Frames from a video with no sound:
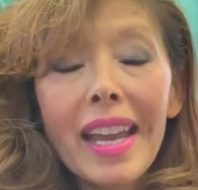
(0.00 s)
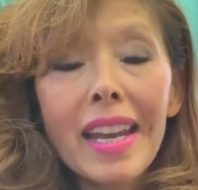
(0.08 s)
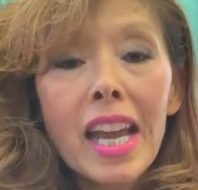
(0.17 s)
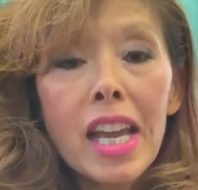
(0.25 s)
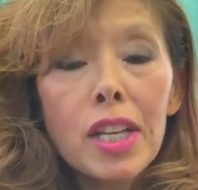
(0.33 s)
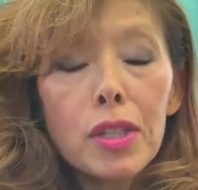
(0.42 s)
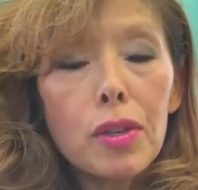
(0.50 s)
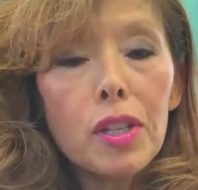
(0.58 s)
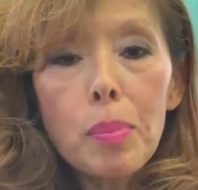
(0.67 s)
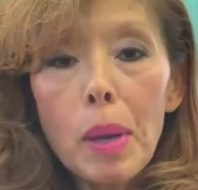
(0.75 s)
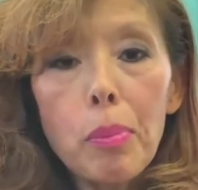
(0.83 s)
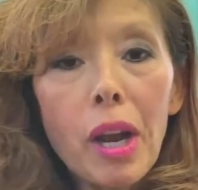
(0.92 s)
And as soon
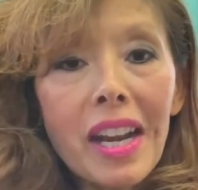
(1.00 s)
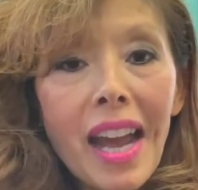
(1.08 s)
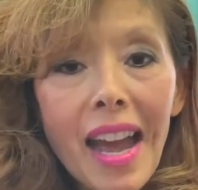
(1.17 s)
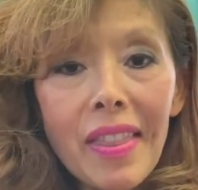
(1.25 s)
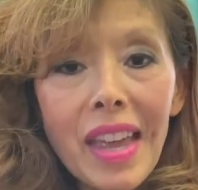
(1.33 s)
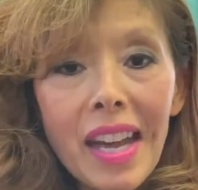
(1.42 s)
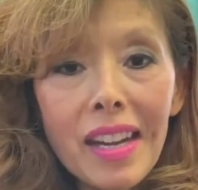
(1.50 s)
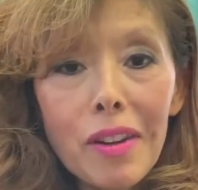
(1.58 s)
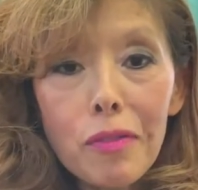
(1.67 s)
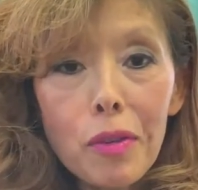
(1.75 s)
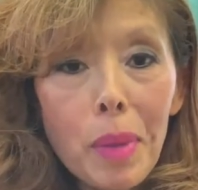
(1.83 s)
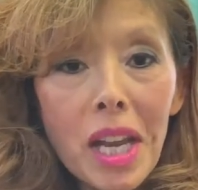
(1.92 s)
as my brain had that
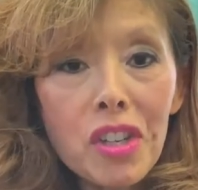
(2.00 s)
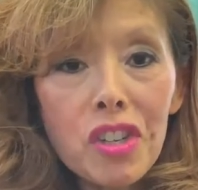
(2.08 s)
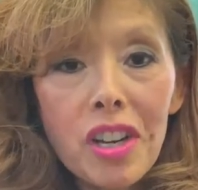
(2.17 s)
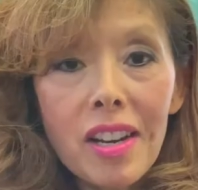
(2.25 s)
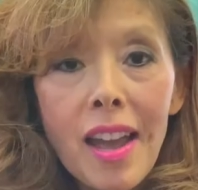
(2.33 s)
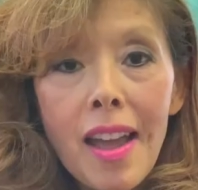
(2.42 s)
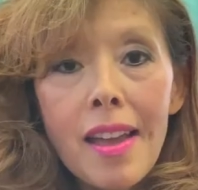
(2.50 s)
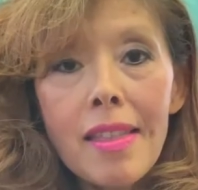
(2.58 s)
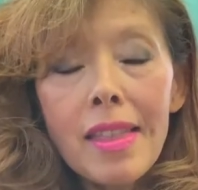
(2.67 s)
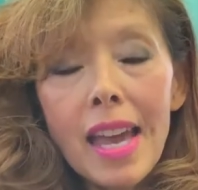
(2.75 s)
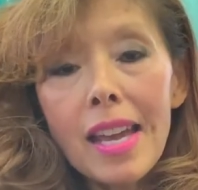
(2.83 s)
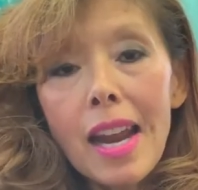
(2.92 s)
information,
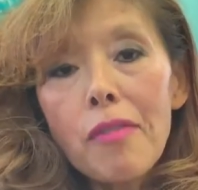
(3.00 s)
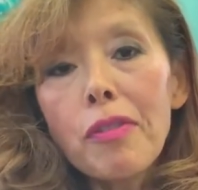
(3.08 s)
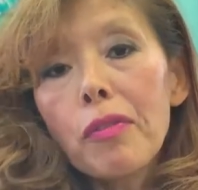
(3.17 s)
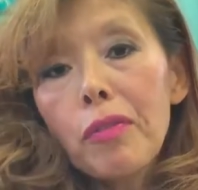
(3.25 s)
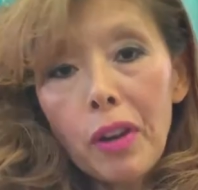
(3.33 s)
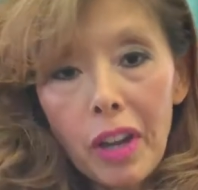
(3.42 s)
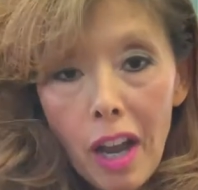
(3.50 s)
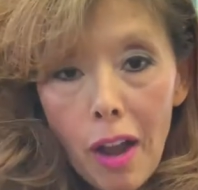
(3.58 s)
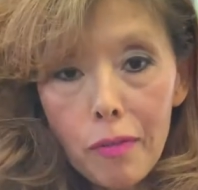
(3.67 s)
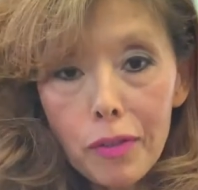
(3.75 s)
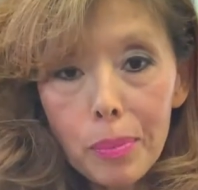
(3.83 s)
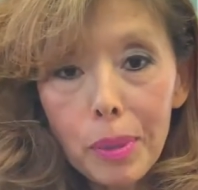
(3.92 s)
then I felt very
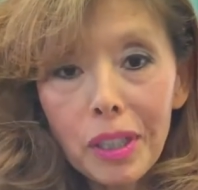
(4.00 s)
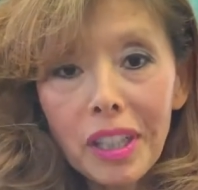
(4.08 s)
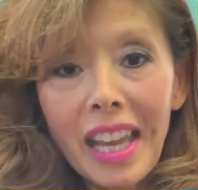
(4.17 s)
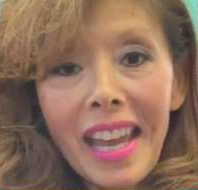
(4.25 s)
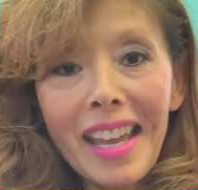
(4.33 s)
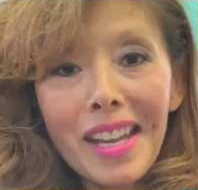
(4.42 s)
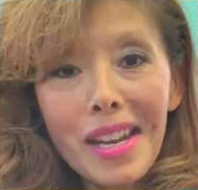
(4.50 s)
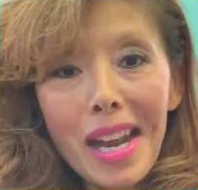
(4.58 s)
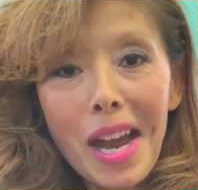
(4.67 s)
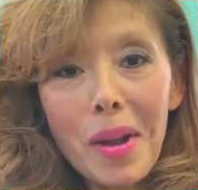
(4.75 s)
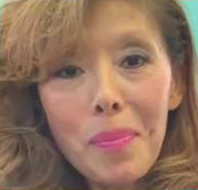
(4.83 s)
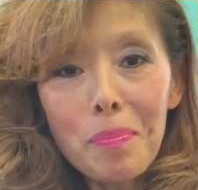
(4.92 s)
comfortable
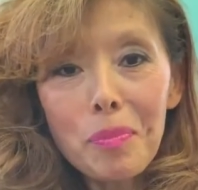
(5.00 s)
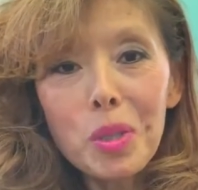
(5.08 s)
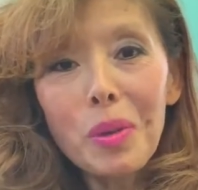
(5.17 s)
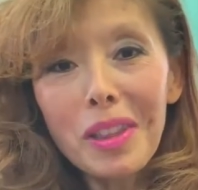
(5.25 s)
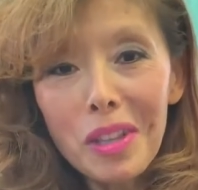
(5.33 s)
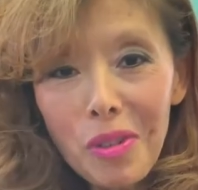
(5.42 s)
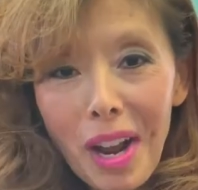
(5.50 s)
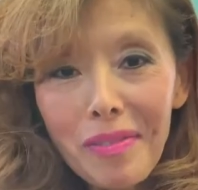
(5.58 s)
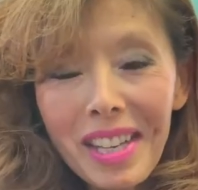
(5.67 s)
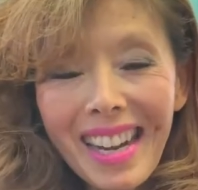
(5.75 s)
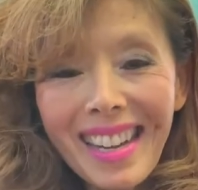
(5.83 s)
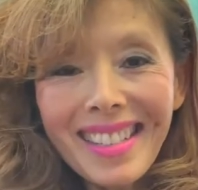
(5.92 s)
in doing the drive
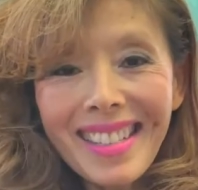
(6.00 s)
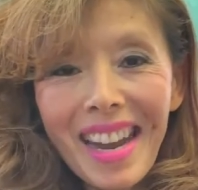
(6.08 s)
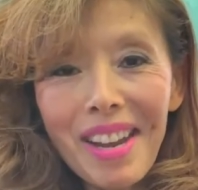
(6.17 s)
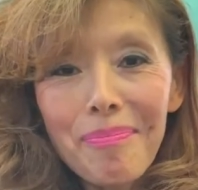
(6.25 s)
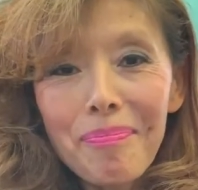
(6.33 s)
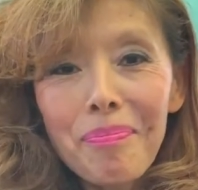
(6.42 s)
the next day.